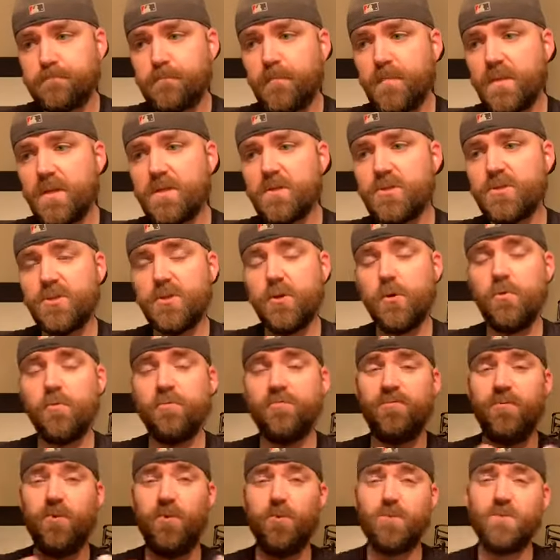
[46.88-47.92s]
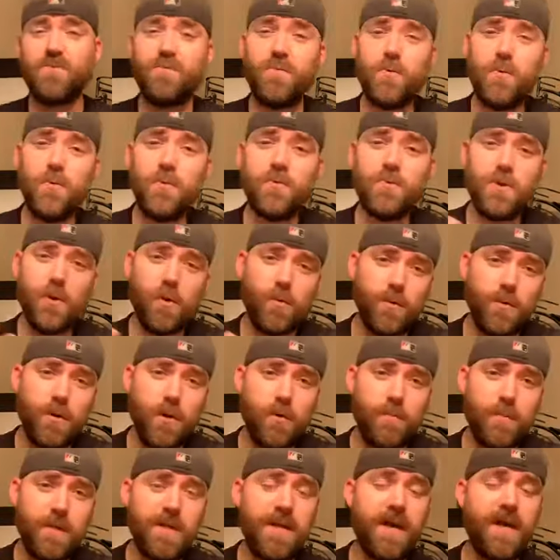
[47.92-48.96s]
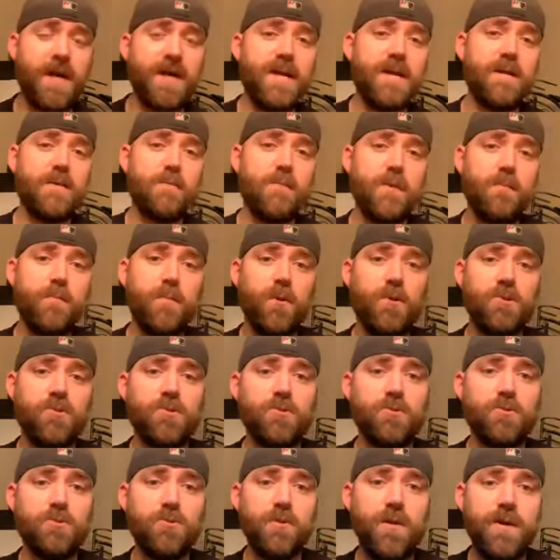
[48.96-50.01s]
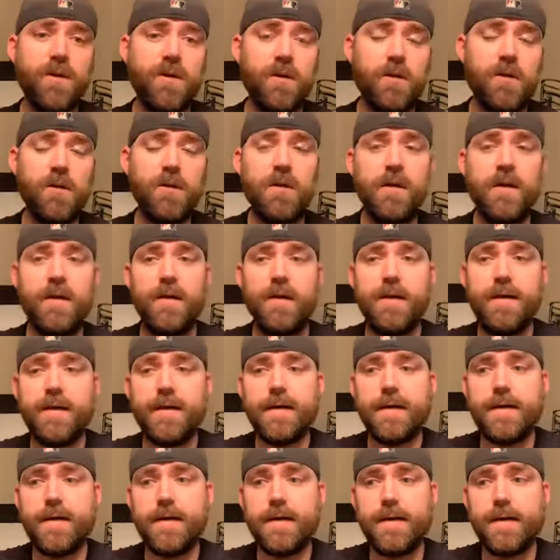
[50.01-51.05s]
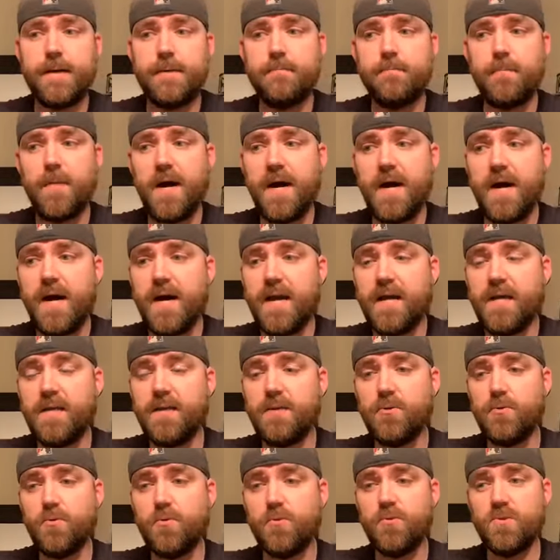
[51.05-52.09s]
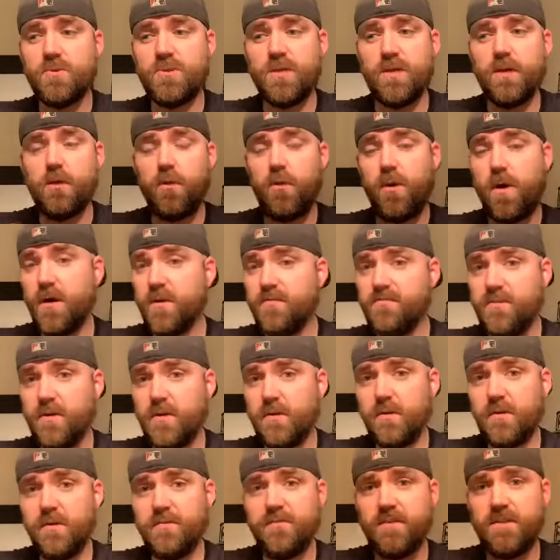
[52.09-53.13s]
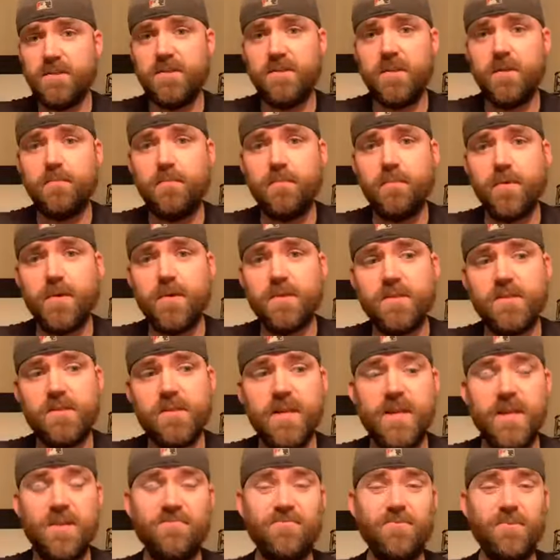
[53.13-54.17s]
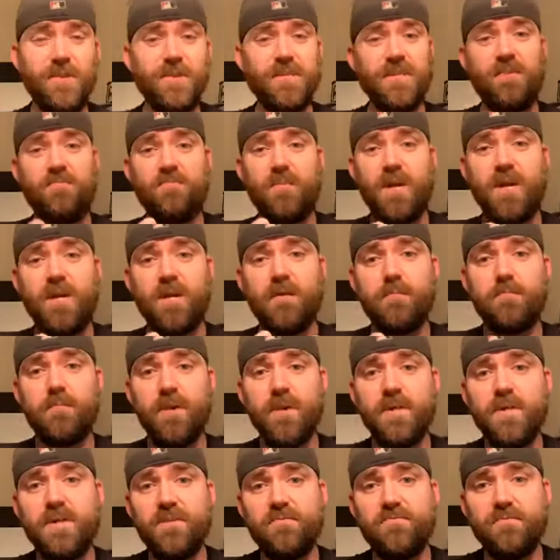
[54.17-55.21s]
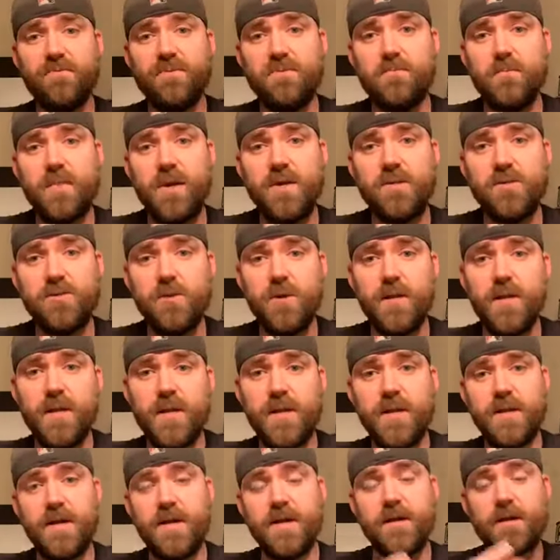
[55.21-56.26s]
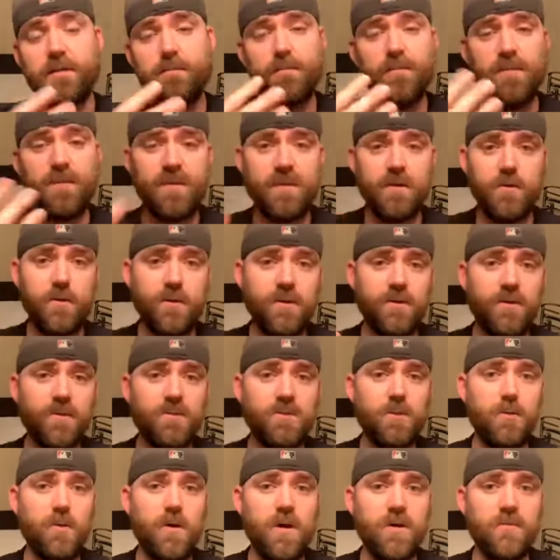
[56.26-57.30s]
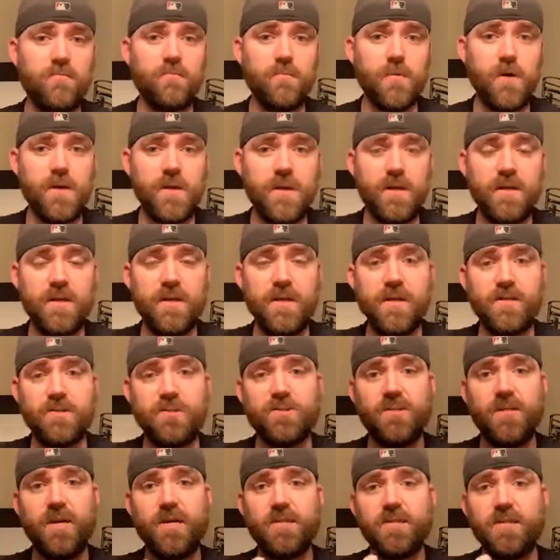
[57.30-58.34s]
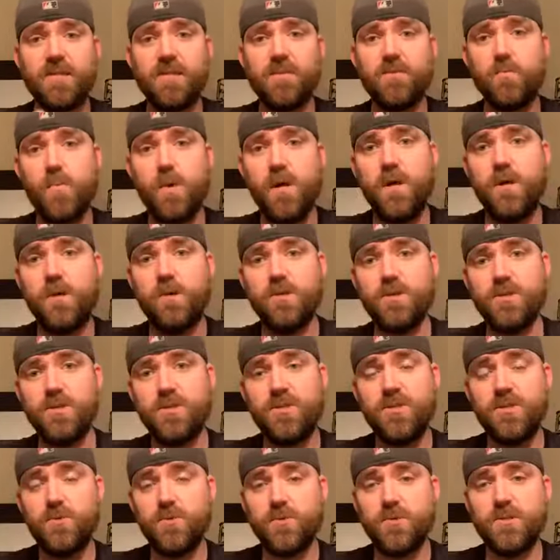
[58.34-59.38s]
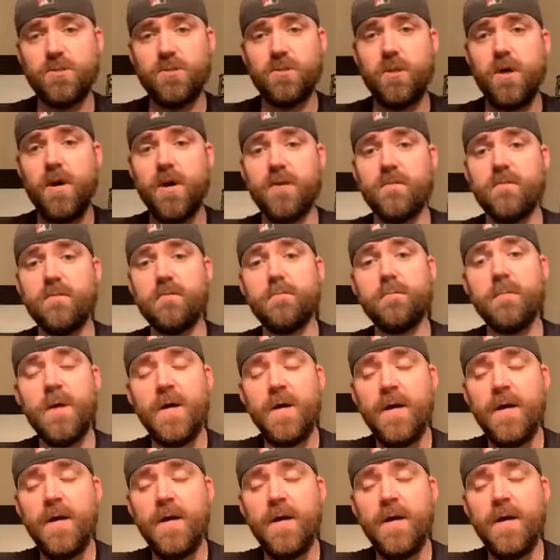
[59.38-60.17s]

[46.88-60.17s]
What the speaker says: So for those of you who don't know me, I am a personal trainer. I use a lot of Young Living supplements, and I feel like they've made a big difference in my training. Kira does a lot of running and exercising as well, and she uses a lot of them.